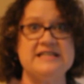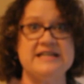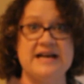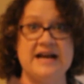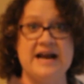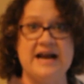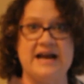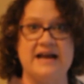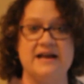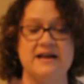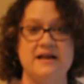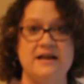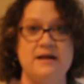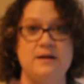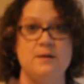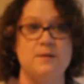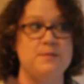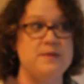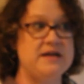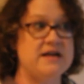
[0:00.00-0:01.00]
today,
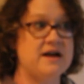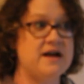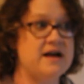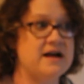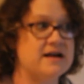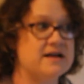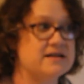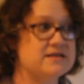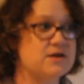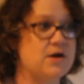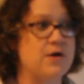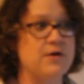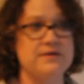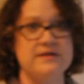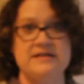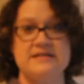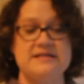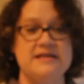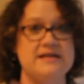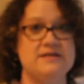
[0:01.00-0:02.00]
because all
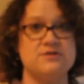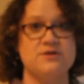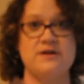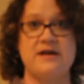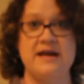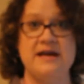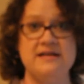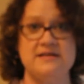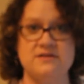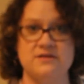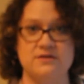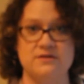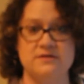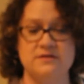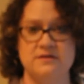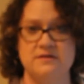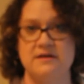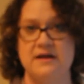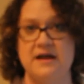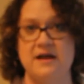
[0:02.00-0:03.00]
these things are
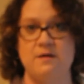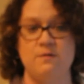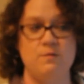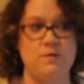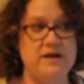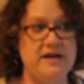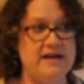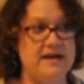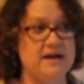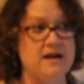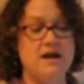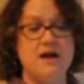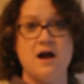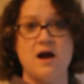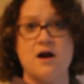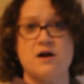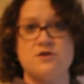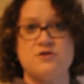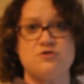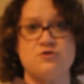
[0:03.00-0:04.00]
canceled and
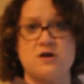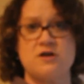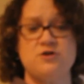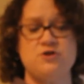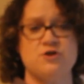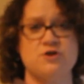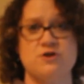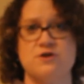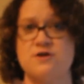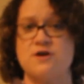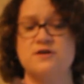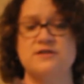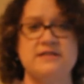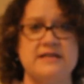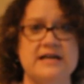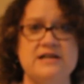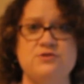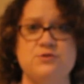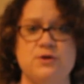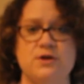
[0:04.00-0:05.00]
our structure and our
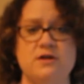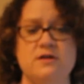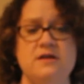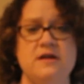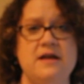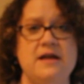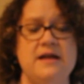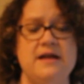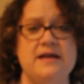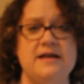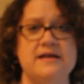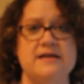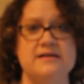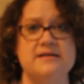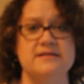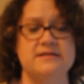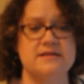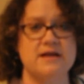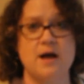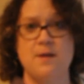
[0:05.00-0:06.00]
schedule
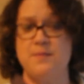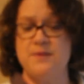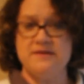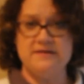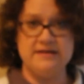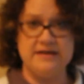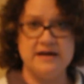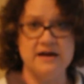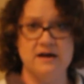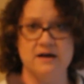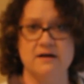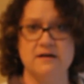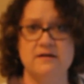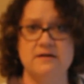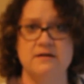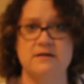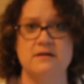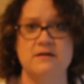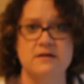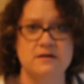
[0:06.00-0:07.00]
is up in the air,